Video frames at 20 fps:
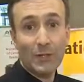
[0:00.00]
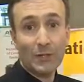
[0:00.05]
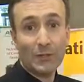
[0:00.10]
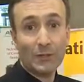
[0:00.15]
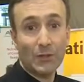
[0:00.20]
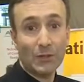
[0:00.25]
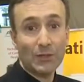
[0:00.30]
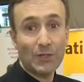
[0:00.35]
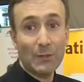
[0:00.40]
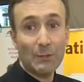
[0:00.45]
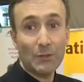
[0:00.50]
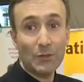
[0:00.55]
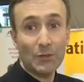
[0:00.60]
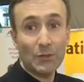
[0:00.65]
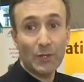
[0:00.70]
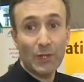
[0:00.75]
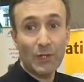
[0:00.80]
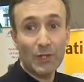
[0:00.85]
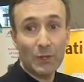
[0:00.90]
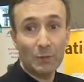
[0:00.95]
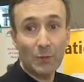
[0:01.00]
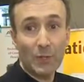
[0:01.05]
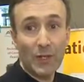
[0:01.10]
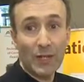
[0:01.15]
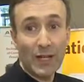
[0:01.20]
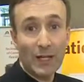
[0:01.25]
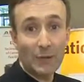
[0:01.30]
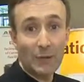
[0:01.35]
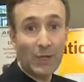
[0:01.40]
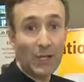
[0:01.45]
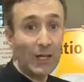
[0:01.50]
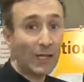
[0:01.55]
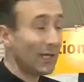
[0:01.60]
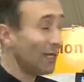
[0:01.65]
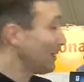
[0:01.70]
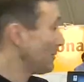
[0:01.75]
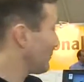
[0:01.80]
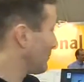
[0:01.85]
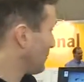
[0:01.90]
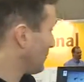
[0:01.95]
So the demonstration we have
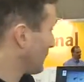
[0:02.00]
here